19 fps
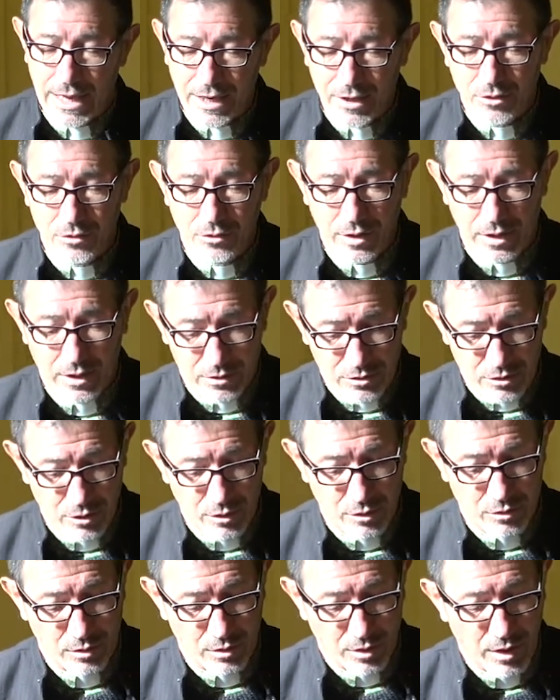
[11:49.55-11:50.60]
entering
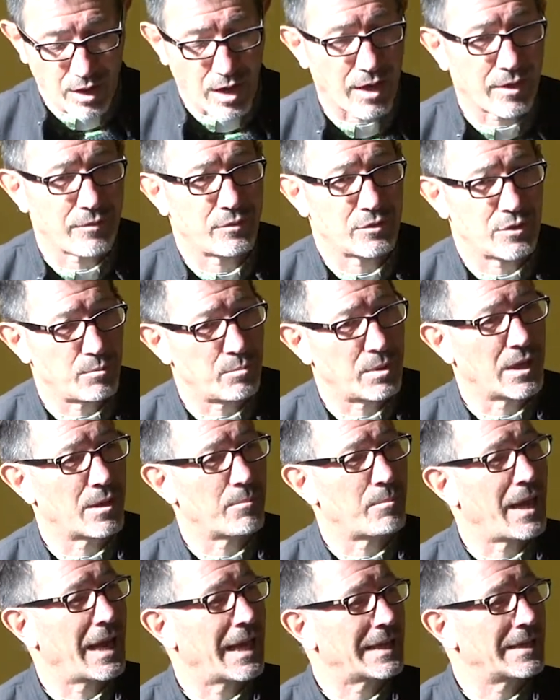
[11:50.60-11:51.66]
eternal life to be
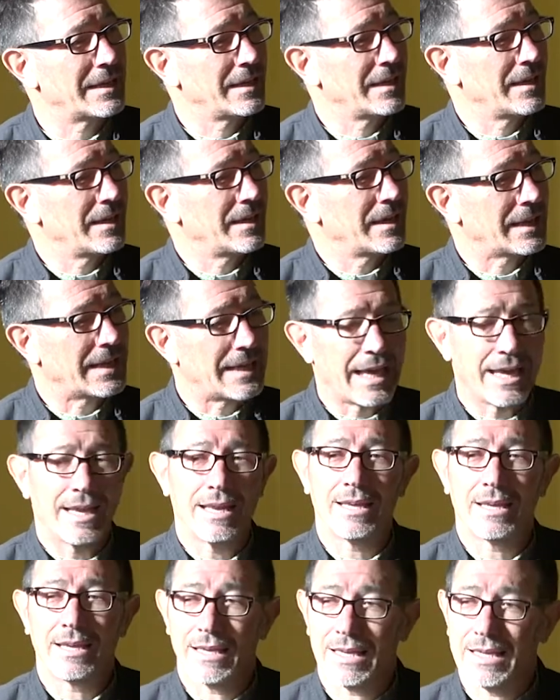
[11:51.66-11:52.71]
about
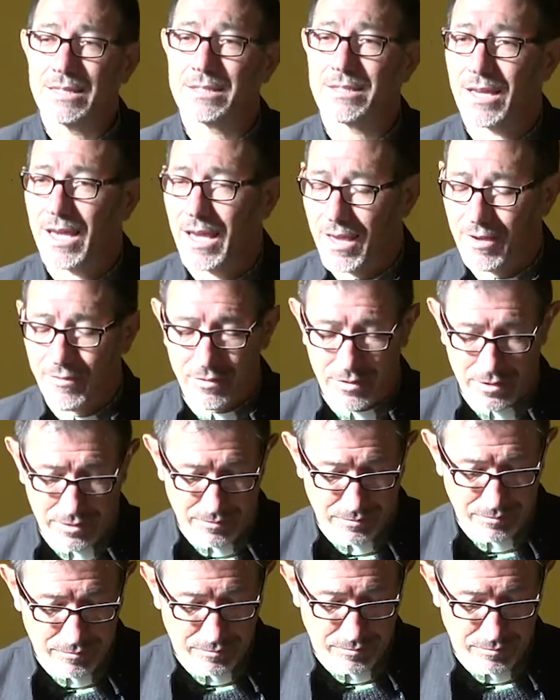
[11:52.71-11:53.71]
getting into heaven.